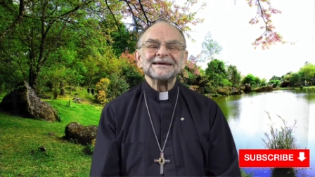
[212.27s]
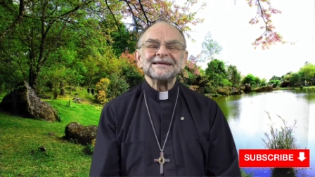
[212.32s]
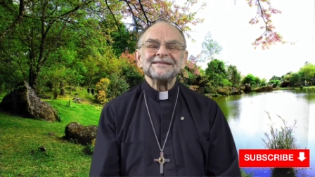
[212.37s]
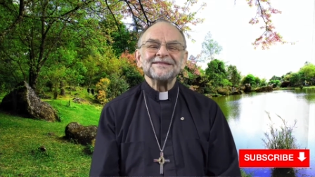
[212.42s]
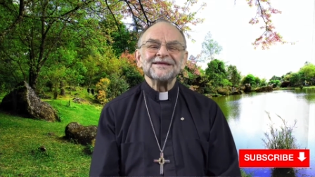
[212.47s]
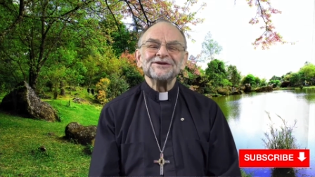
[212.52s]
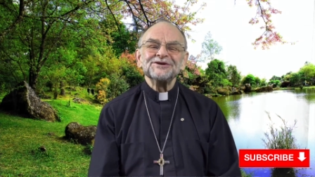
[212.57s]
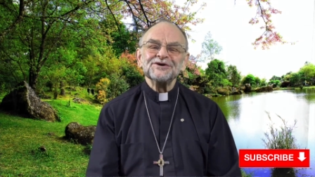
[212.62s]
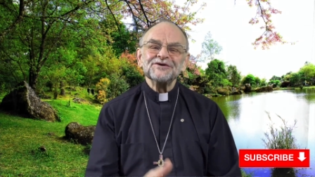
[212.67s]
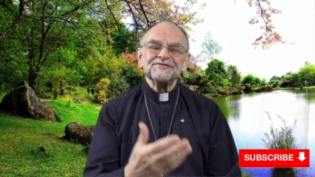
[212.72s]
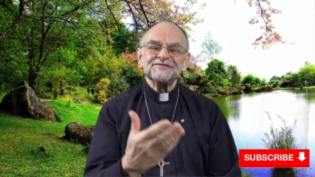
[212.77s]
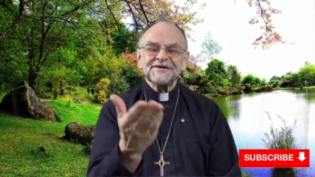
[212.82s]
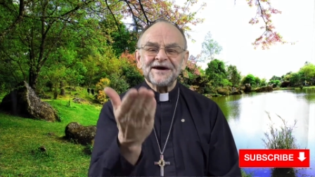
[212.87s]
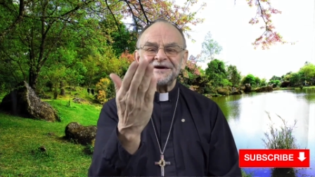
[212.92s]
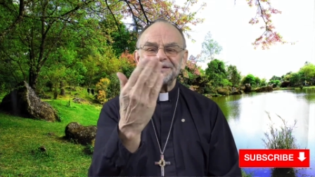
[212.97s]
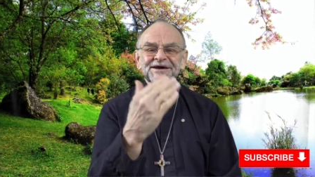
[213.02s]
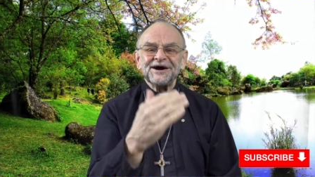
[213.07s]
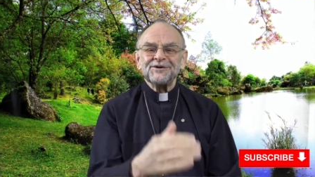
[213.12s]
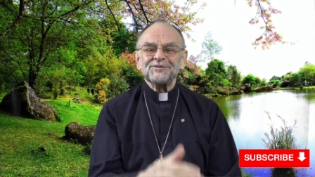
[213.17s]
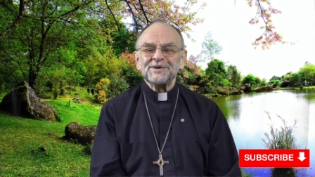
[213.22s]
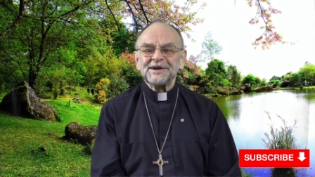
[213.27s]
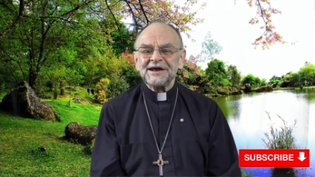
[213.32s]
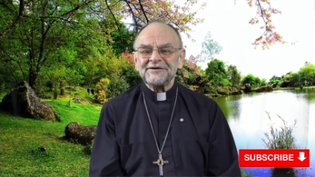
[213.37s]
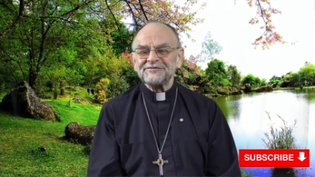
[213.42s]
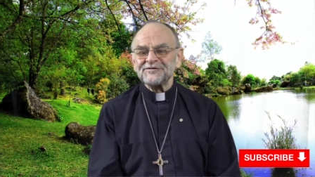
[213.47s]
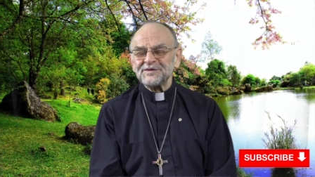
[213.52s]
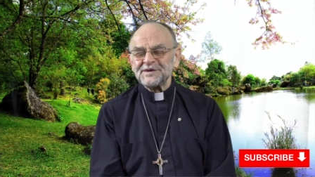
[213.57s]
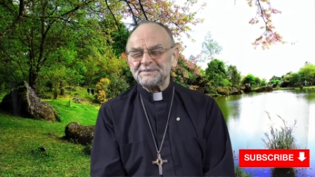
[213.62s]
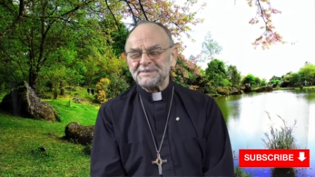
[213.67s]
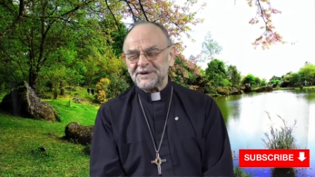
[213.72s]
then you'll find out whenever
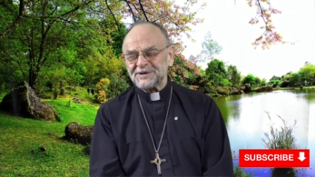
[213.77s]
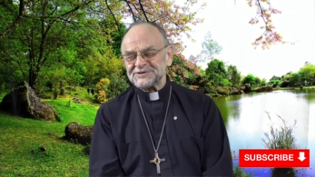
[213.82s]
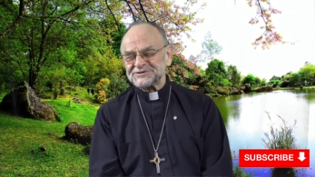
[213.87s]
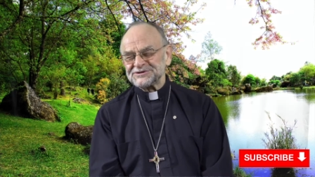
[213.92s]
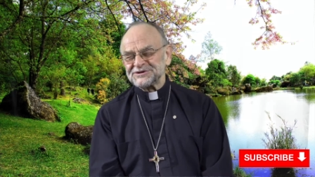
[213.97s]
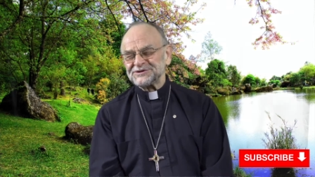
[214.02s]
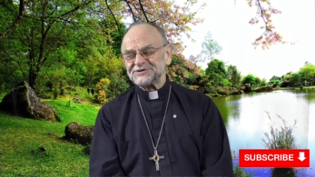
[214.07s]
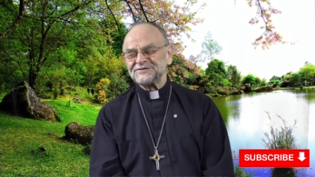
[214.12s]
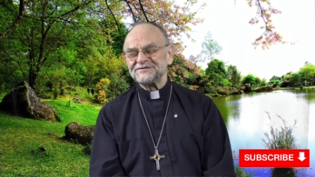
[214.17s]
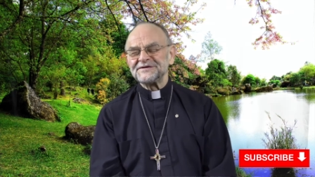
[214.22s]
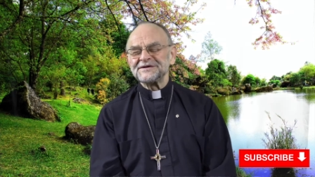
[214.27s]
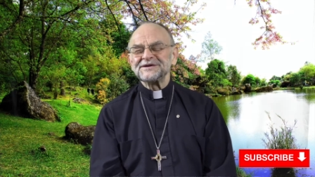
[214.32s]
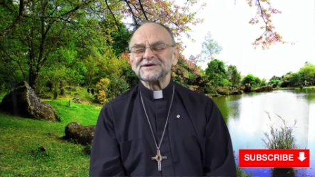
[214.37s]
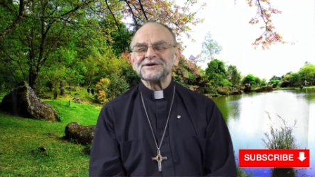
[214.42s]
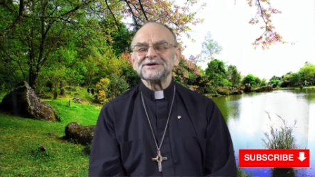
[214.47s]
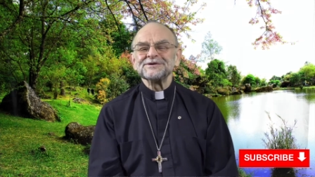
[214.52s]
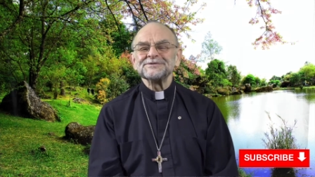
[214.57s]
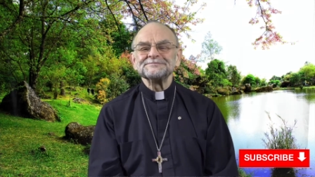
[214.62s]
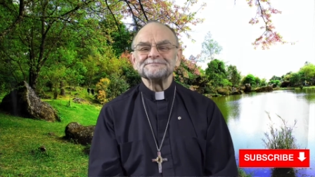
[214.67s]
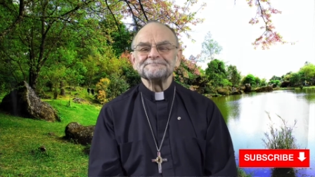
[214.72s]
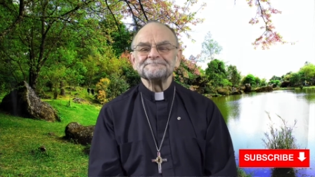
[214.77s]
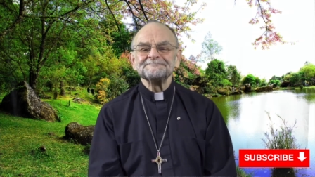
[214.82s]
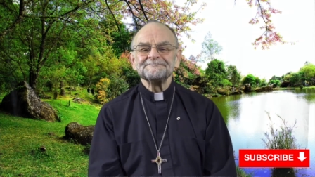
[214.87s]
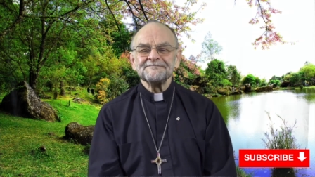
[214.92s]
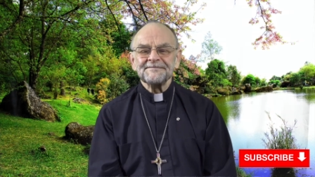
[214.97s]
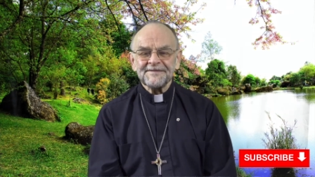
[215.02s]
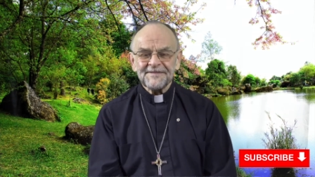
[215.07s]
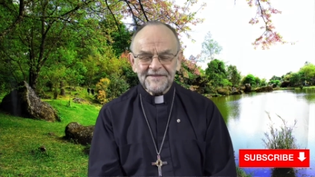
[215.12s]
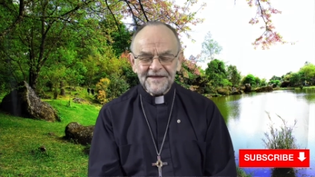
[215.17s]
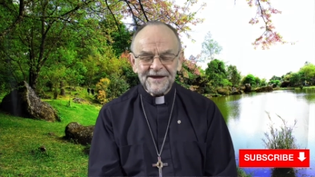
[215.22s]
we post a new video.
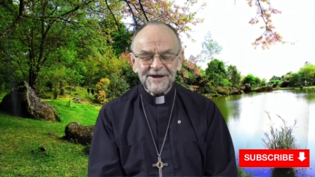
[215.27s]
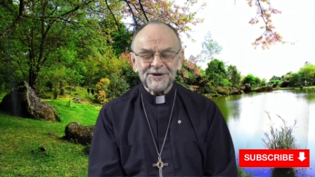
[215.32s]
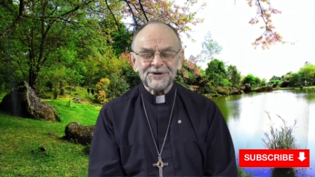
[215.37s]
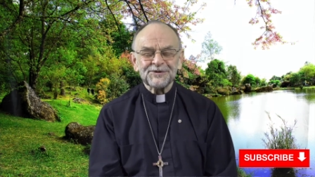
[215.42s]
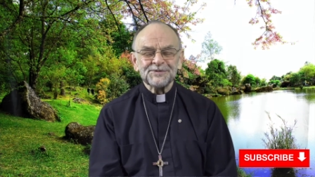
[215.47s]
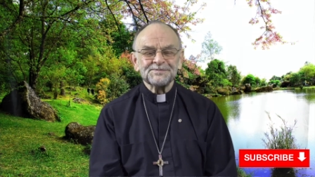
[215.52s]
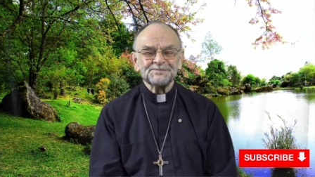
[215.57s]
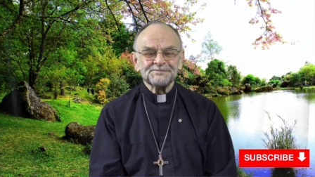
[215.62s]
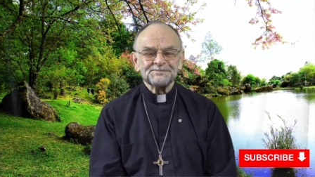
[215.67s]
Thank you.